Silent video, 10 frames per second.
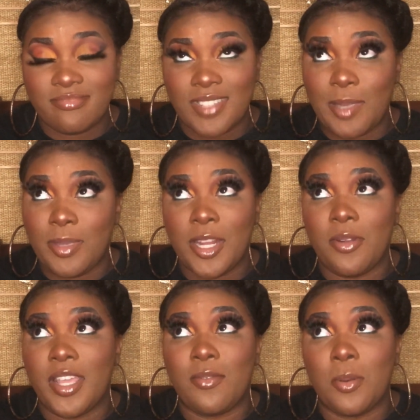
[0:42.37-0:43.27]
I mean, I
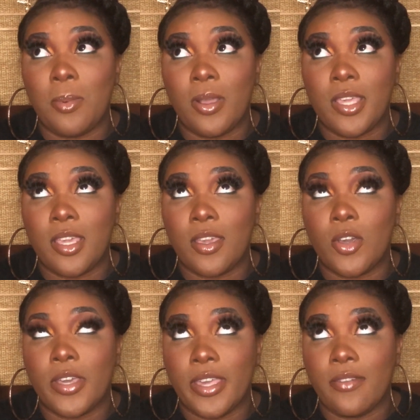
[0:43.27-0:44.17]
only have a one
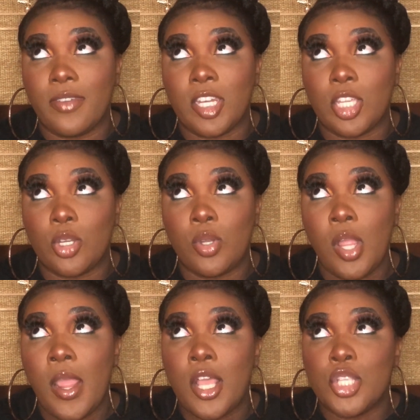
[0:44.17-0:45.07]
cooking video,
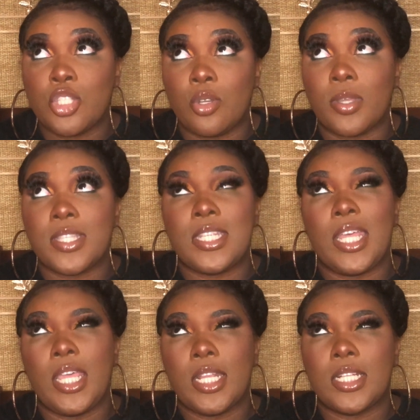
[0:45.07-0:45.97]
so
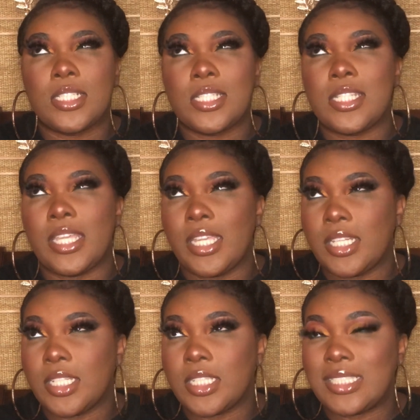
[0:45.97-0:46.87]

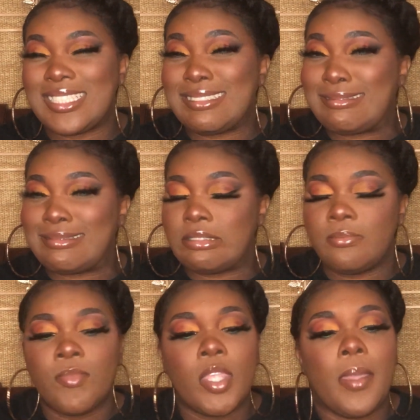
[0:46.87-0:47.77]
technically,
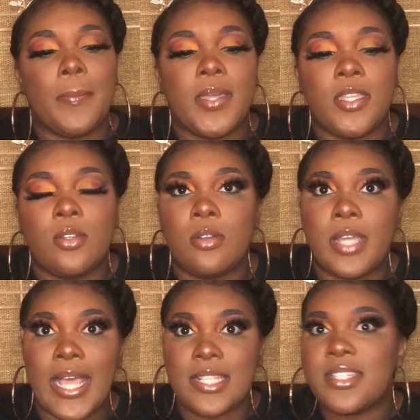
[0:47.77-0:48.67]
but you know,
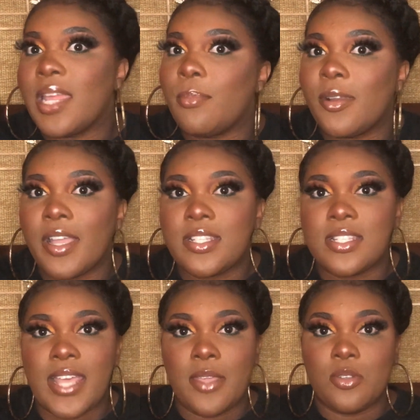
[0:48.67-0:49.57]
as time
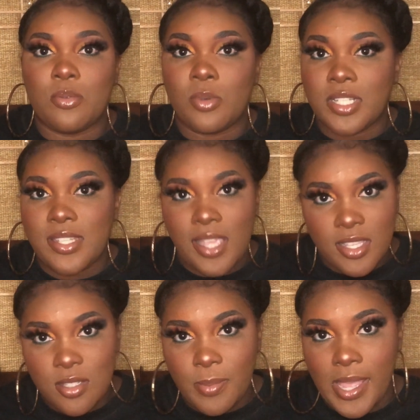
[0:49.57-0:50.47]
progresses, I do want to
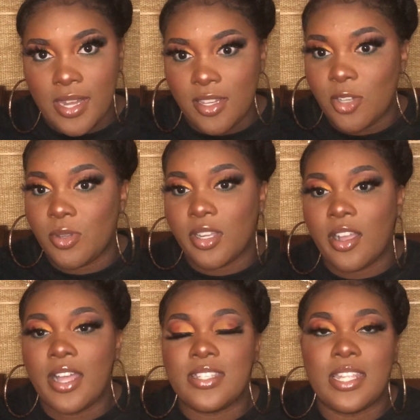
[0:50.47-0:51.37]
expand, you know, the
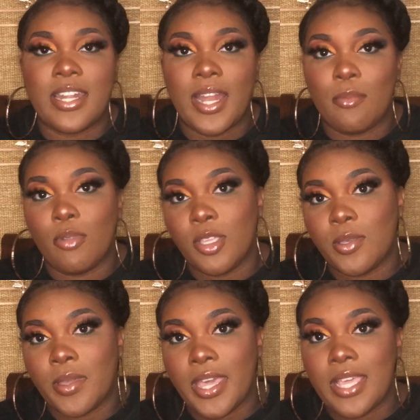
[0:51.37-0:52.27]
content that I bring
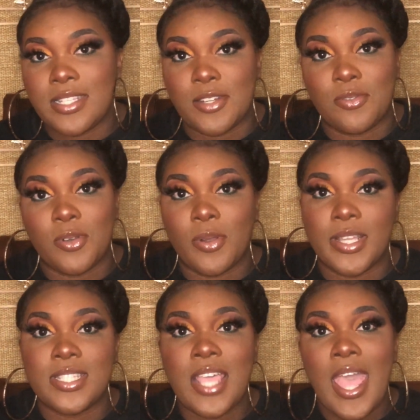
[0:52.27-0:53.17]
you guys. And of
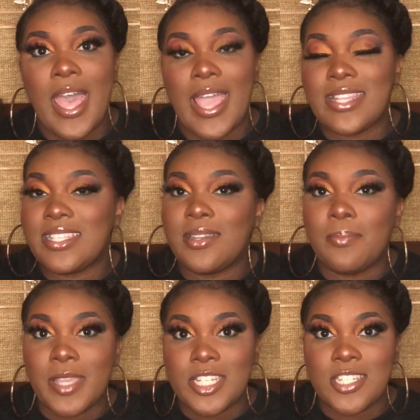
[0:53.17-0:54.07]
course, I did
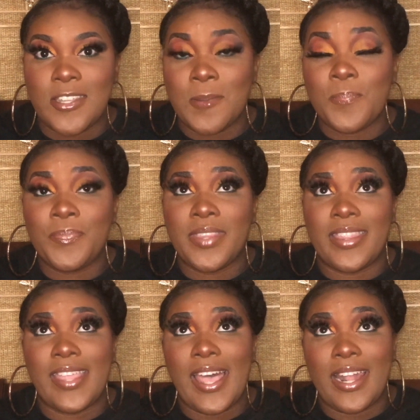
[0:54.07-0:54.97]
mention
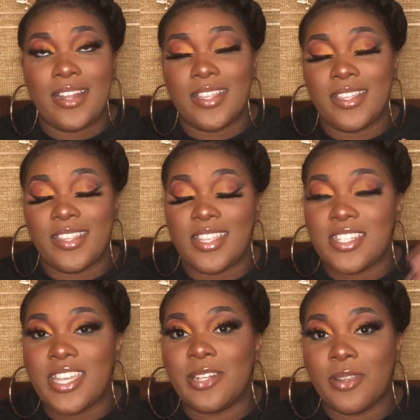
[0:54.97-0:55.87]
that in
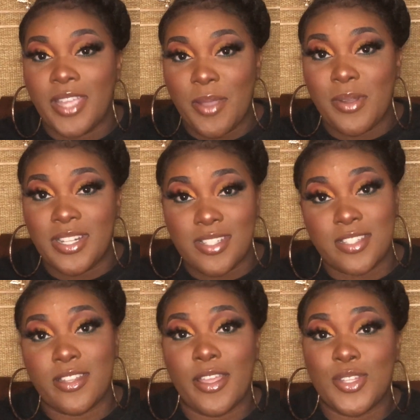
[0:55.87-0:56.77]
January I wanted to
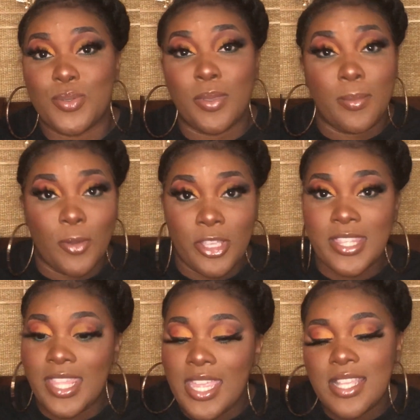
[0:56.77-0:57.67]
start doing more
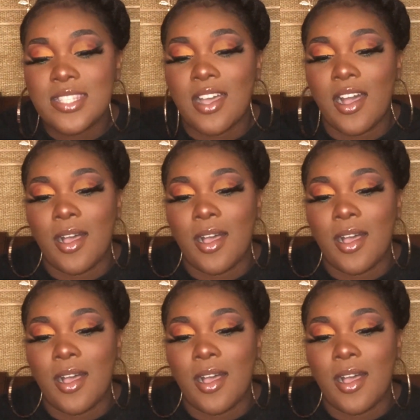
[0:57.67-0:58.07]
things.